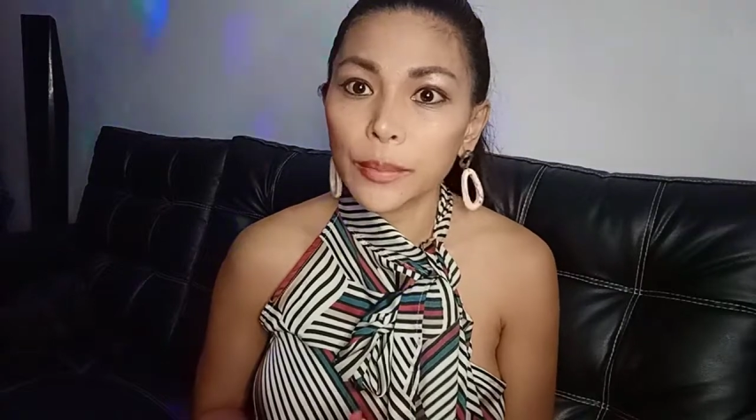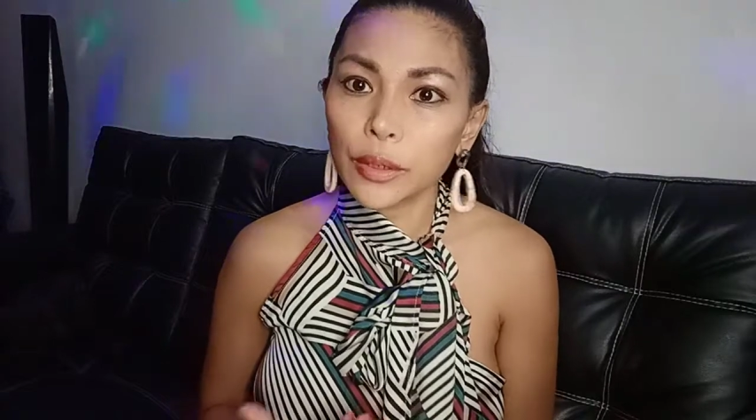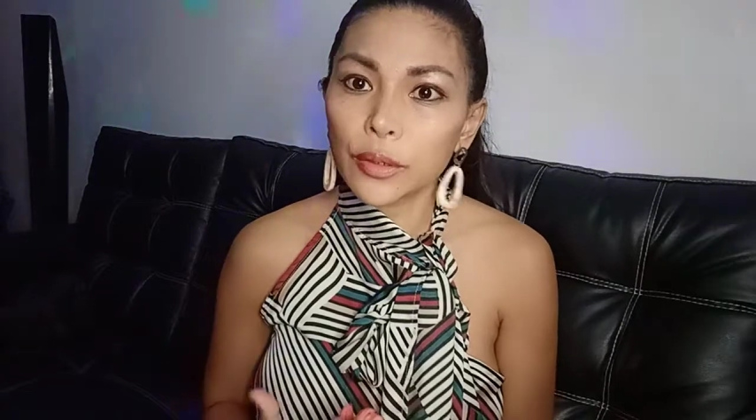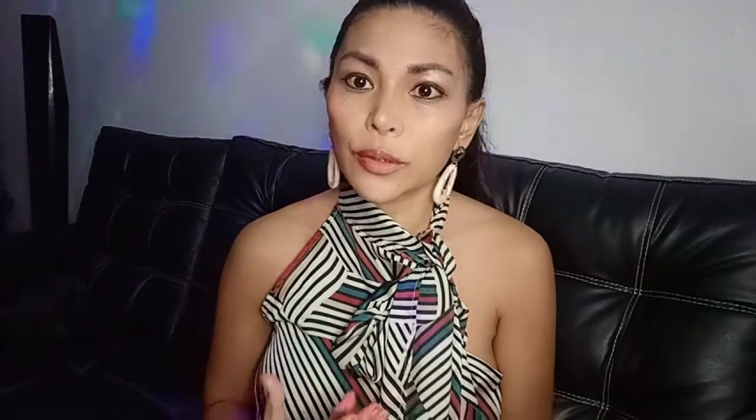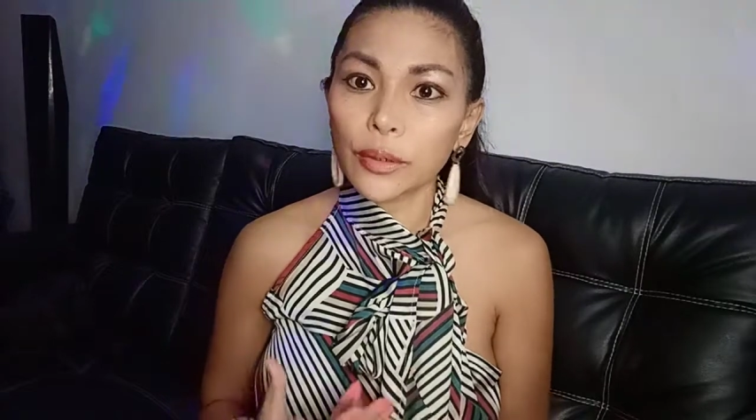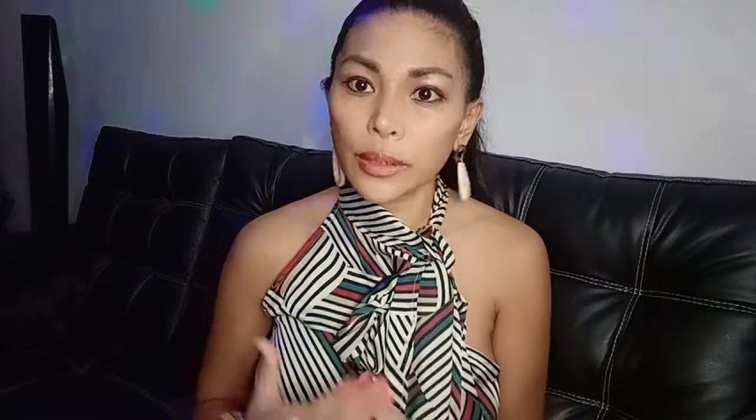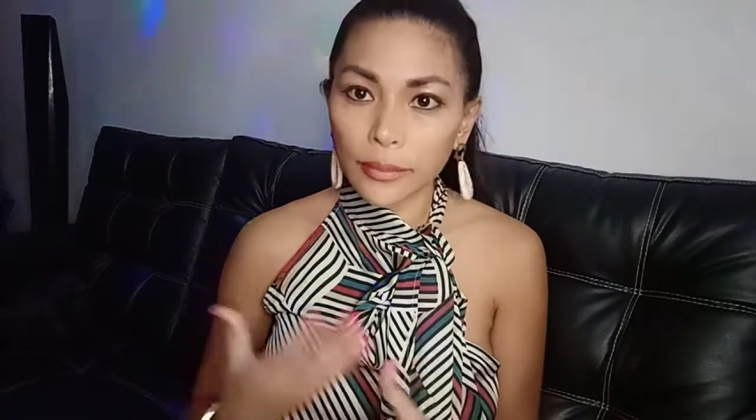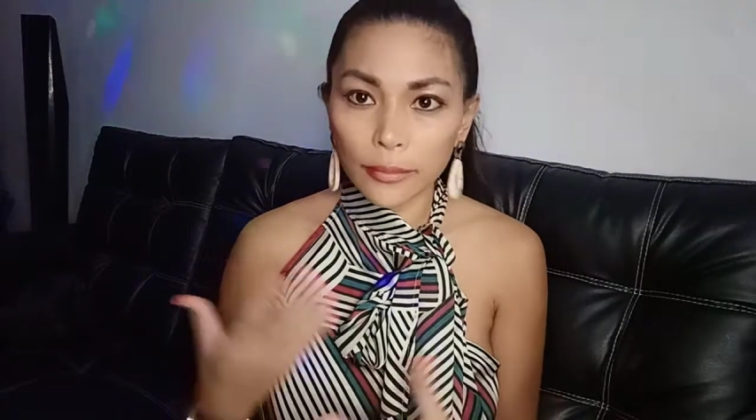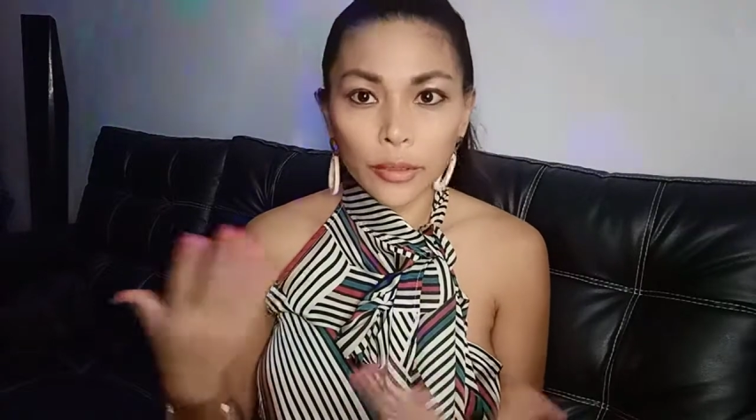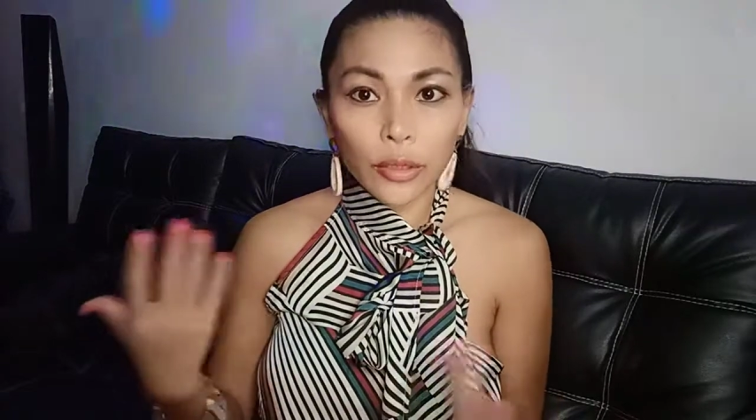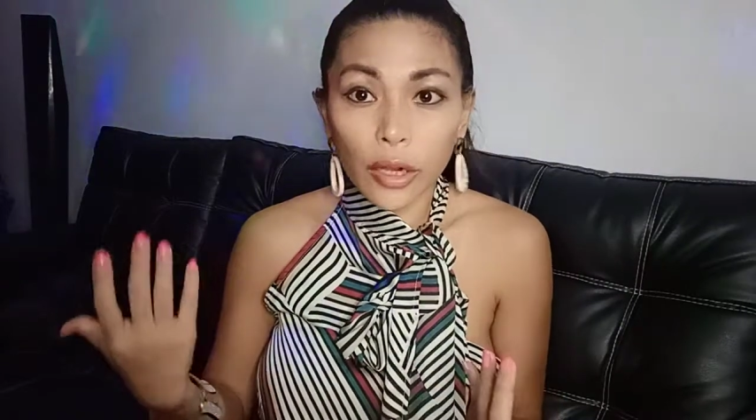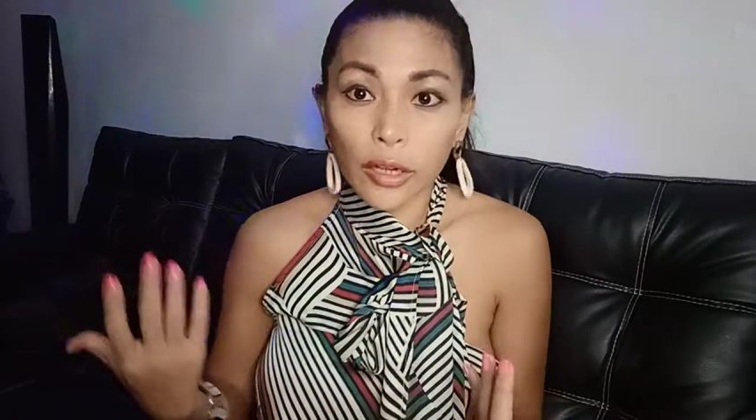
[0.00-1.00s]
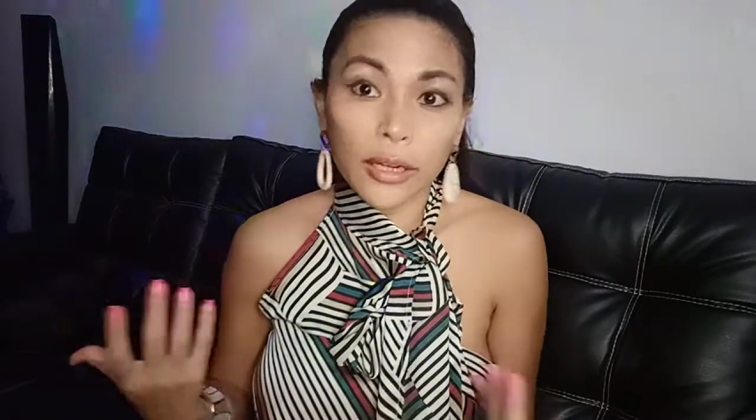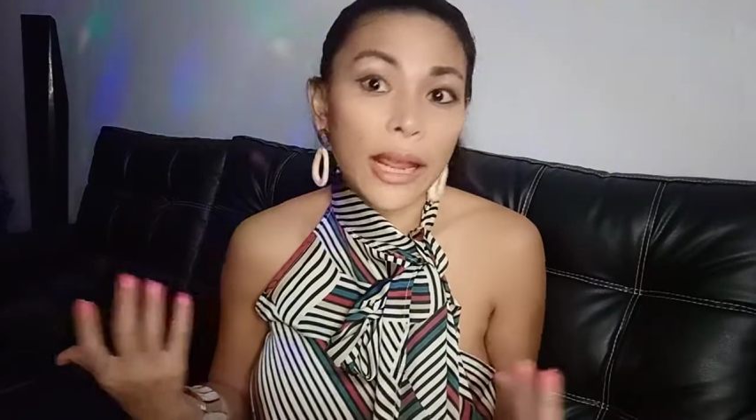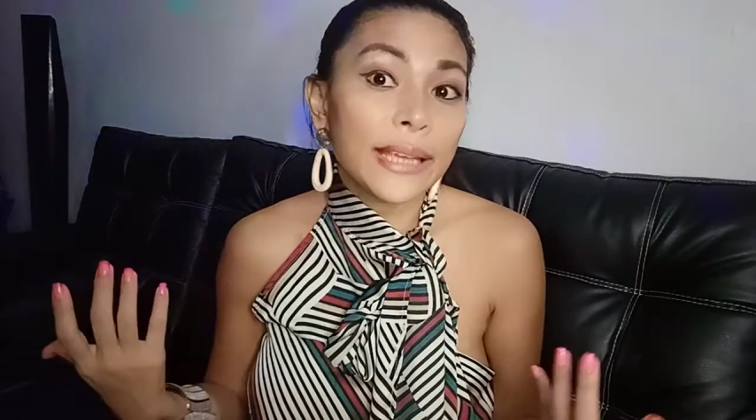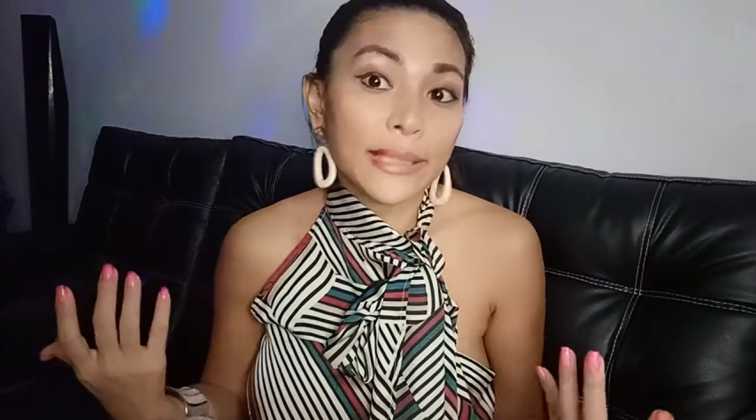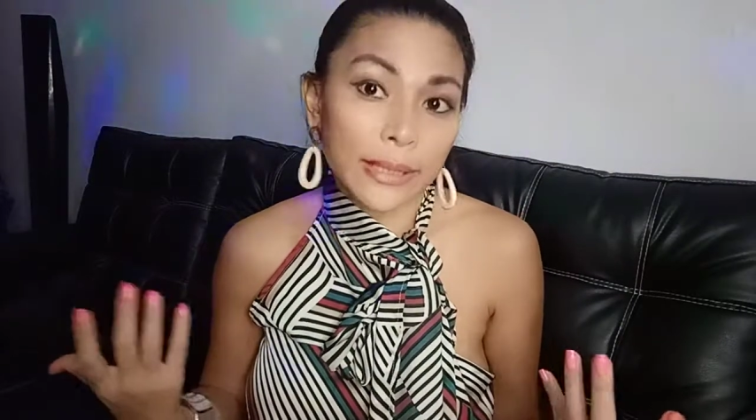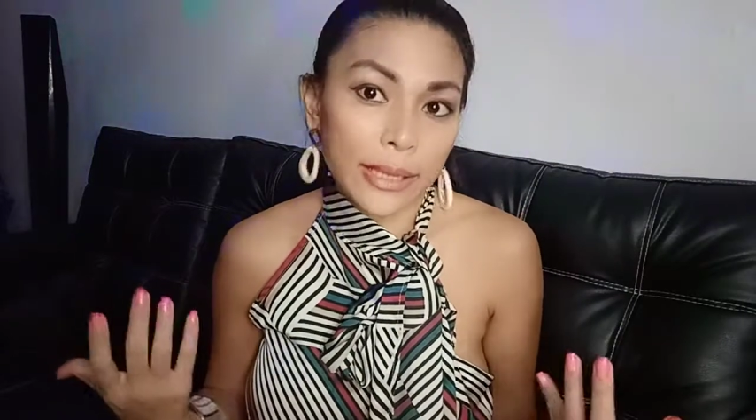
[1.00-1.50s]
and there are
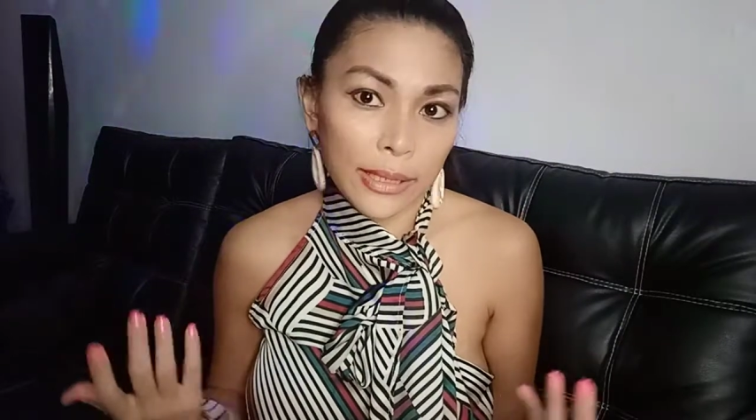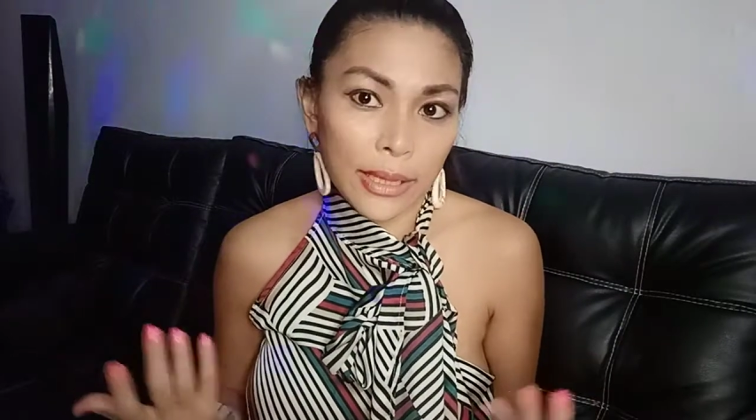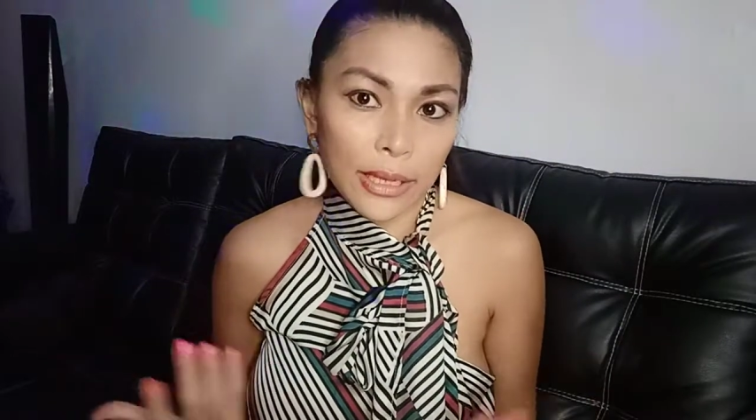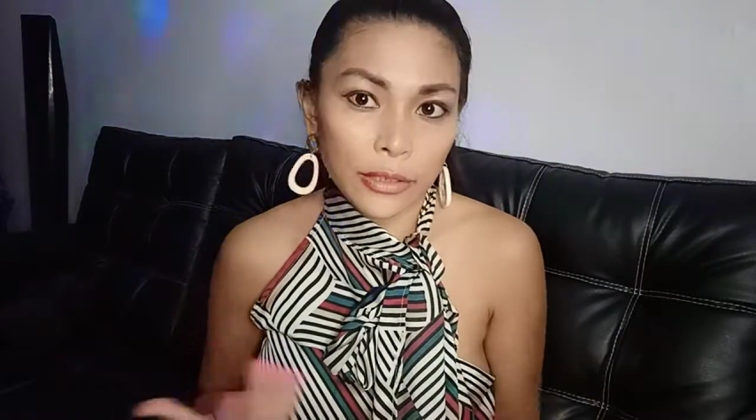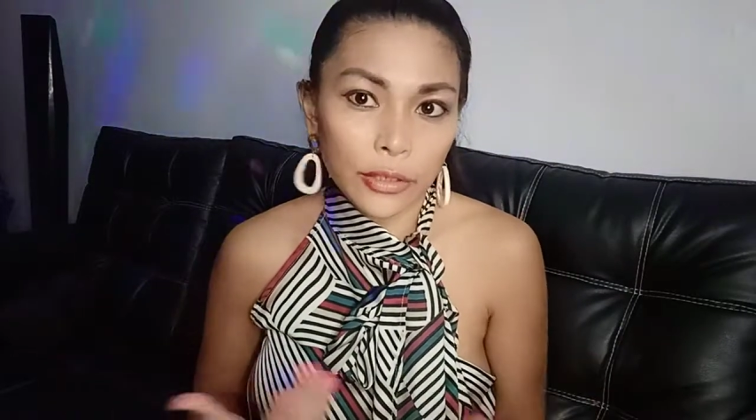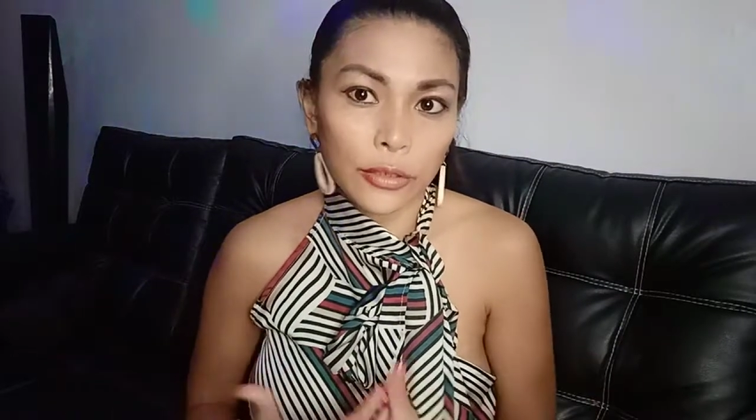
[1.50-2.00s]
guys like that,